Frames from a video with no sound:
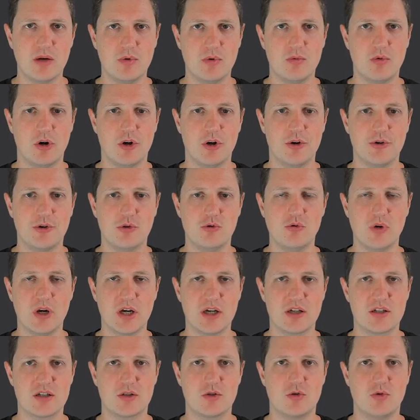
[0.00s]
we want to
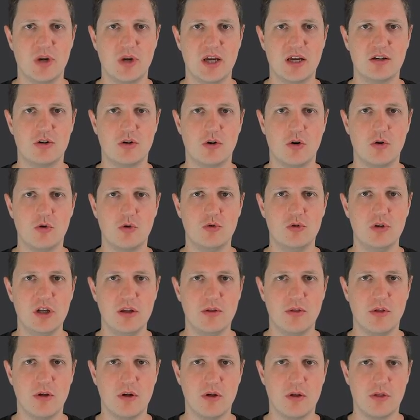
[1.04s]
extract
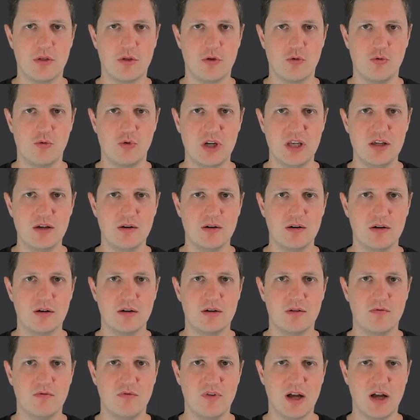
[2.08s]
only the three
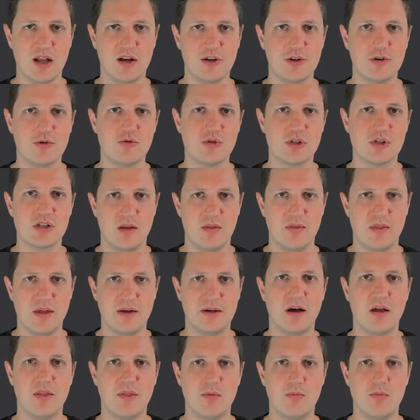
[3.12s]
values
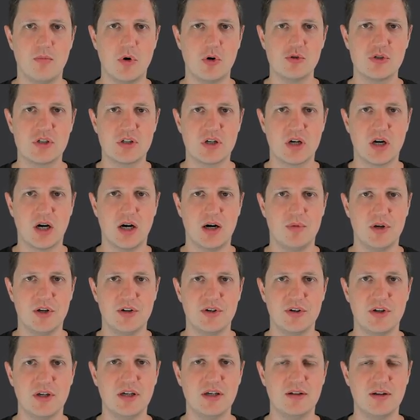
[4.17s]
that are the most
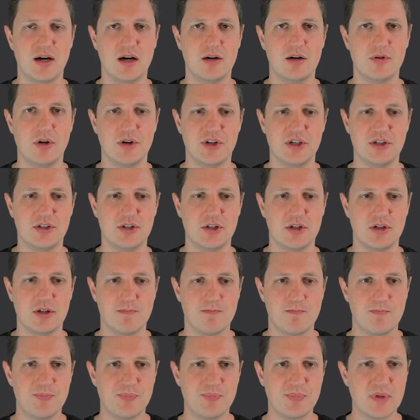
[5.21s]
common in our data.
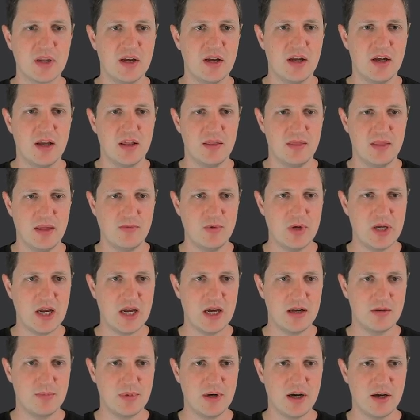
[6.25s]
Then we
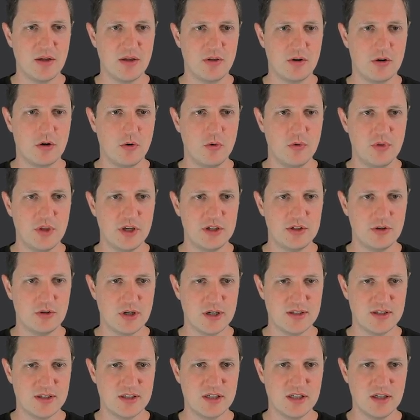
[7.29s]
can apply the code that you
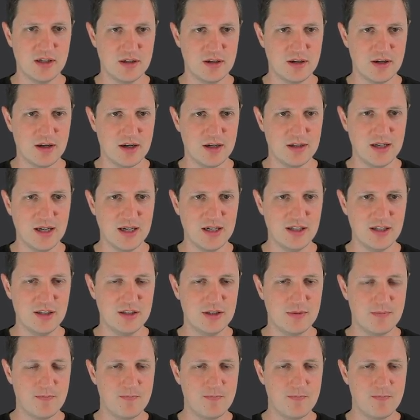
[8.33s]
can see in line 8.